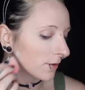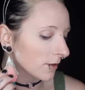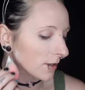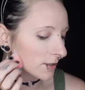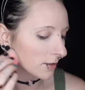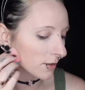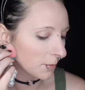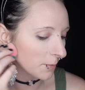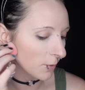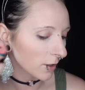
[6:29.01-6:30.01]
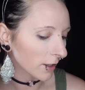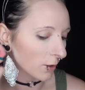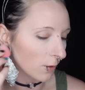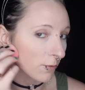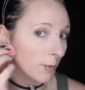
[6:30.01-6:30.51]
this a little bit more, I
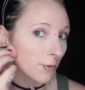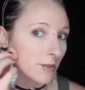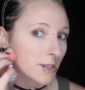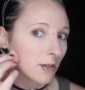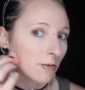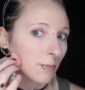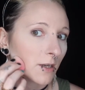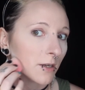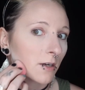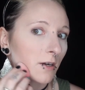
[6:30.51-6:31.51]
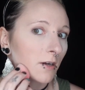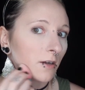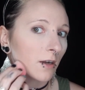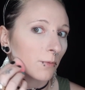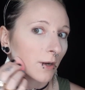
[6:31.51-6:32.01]
go from both the center of my ear
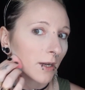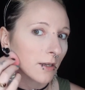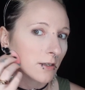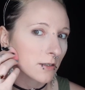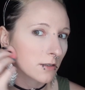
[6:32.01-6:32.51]
and I bring it